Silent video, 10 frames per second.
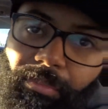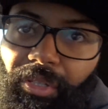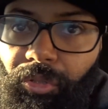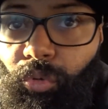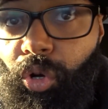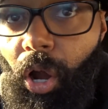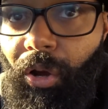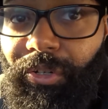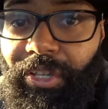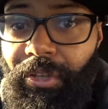me do
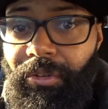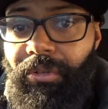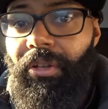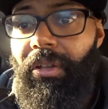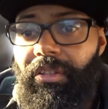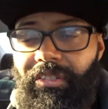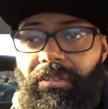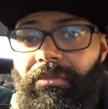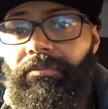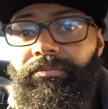cardio,
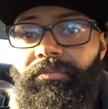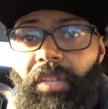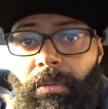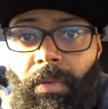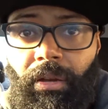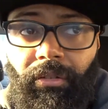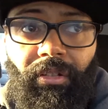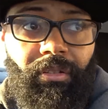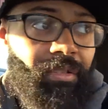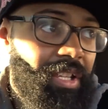so I'm not
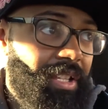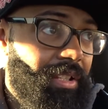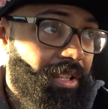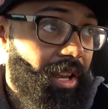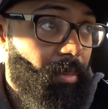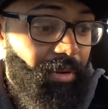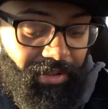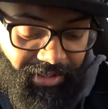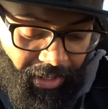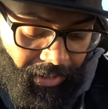gonna take the camera
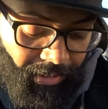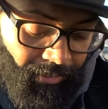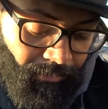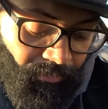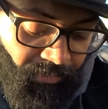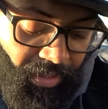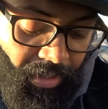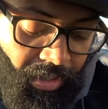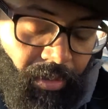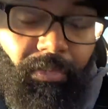inside.
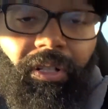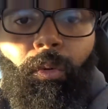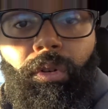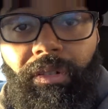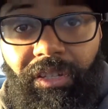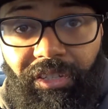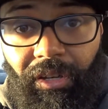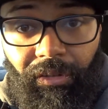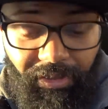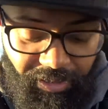But I wanted to
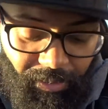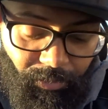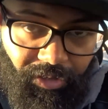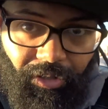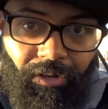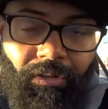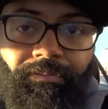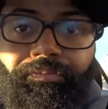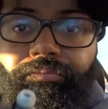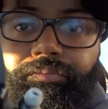share a little something with y'all.
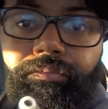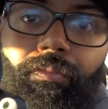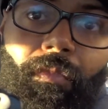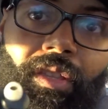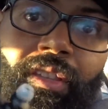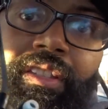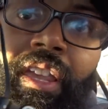These